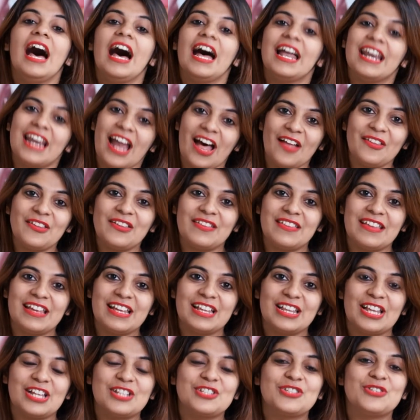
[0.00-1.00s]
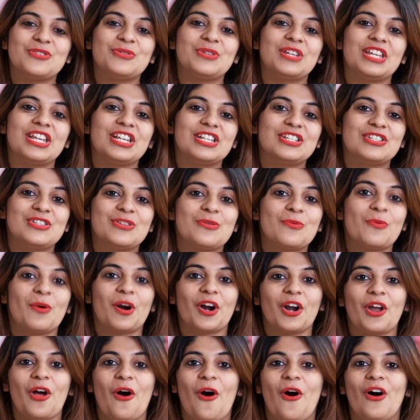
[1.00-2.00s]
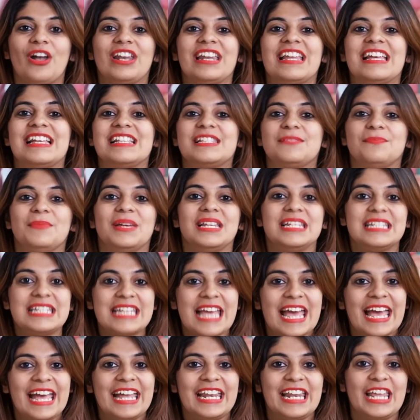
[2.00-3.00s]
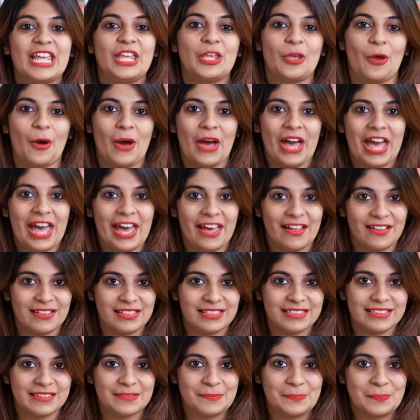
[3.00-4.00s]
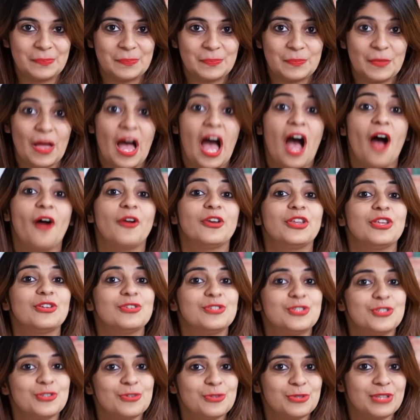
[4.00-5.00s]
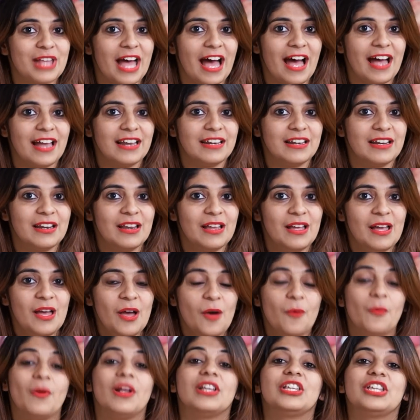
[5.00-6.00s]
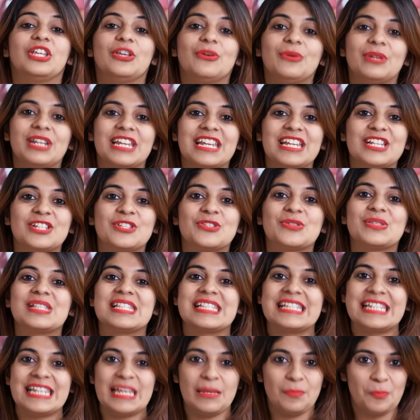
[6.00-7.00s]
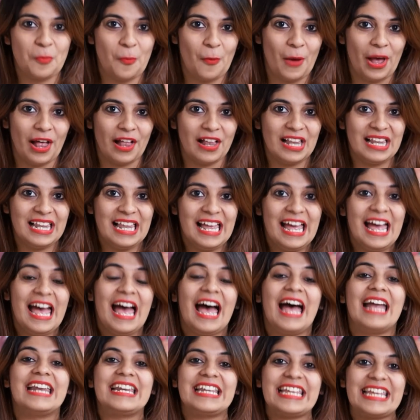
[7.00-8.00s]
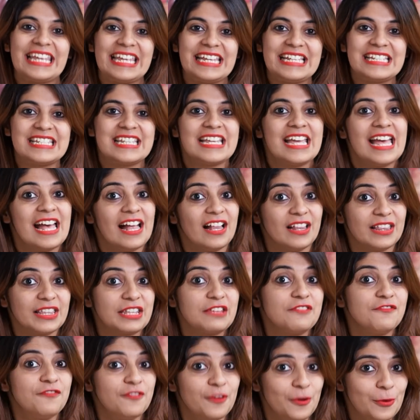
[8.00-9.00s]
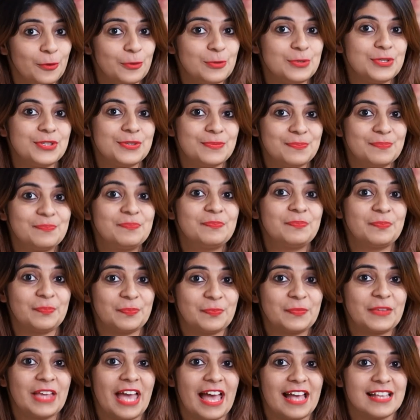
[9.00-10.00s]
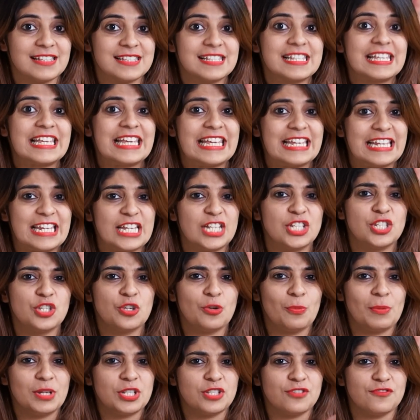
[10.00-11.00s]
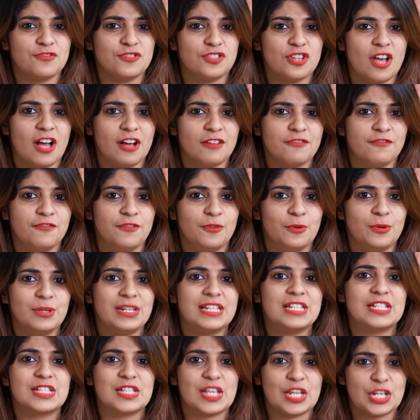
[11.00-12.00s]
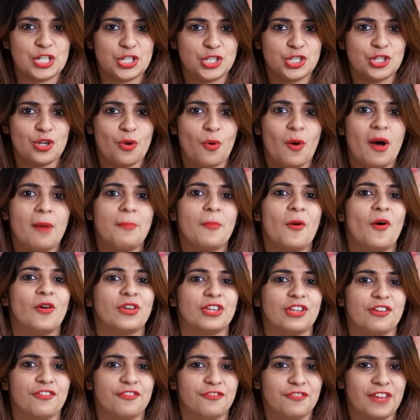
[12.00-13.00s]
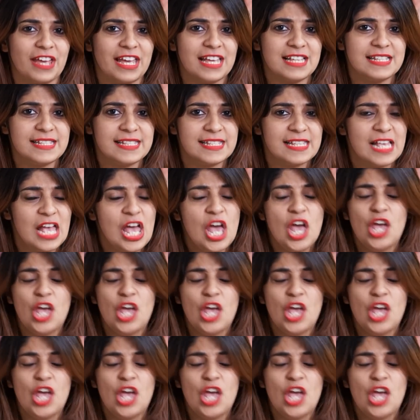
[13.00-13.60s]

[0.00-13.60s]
Another thing that you need to work on is maintaining your health. How do you do that? Well, you need to sleep well and eat healthy food. Yes, eating too much of junk food is gonna show up on your face.